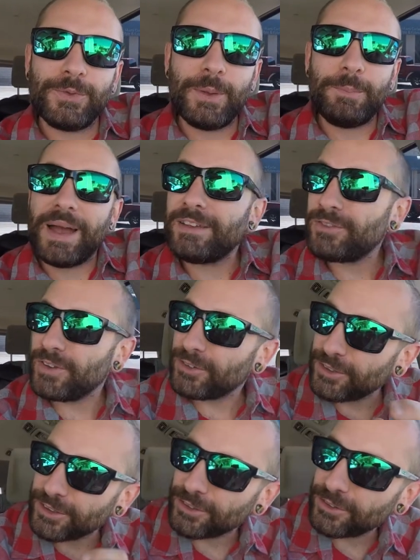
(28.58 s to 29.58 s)
the best
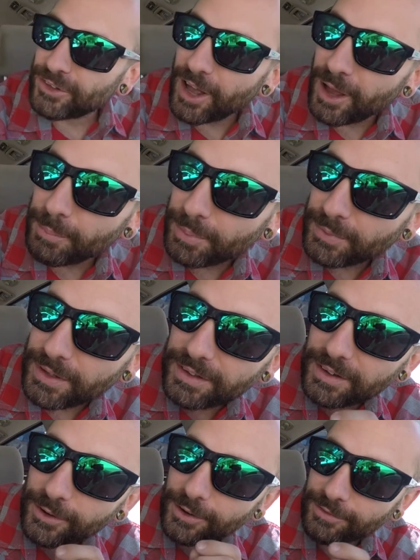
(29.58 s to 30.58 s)
fishing shop
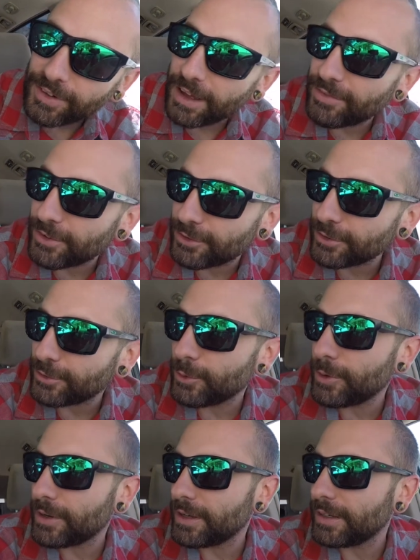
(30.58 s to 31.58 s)
or a fly fishing
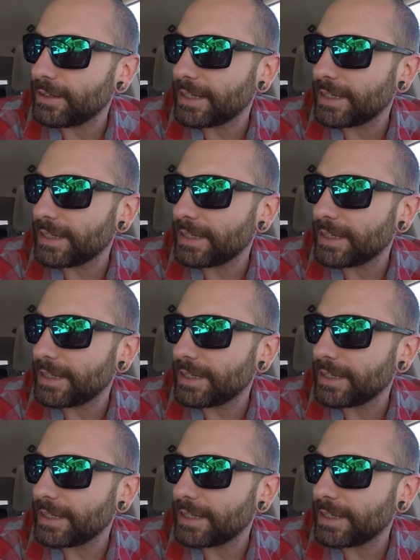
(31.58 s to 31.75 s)
store in